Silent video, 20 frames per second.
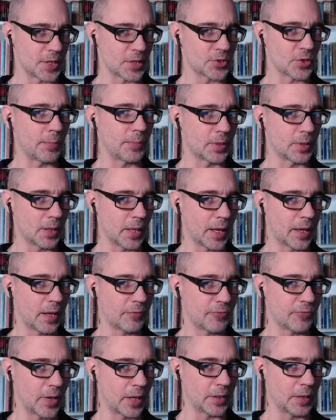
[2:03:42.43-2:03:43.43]
So I'm glad I
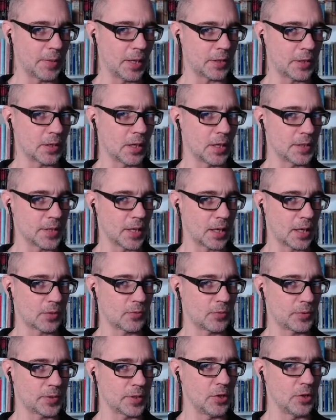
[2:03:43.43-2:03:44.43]
finally made contact
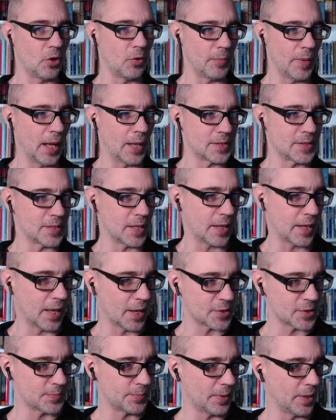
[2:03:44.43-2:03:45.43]
with the Nomads. That
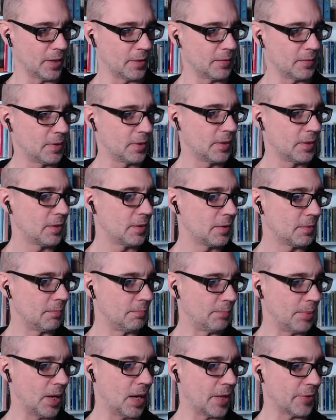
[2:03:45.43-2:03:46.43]
has been
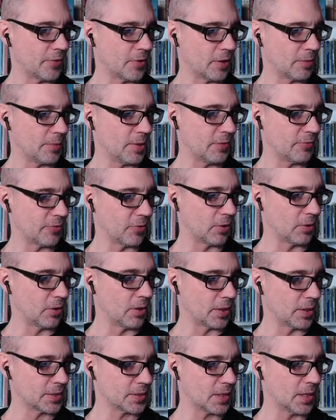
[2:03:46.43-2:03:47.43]
bothering me for a
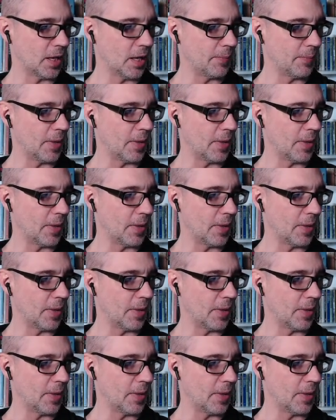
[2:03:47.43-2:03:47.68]
long time.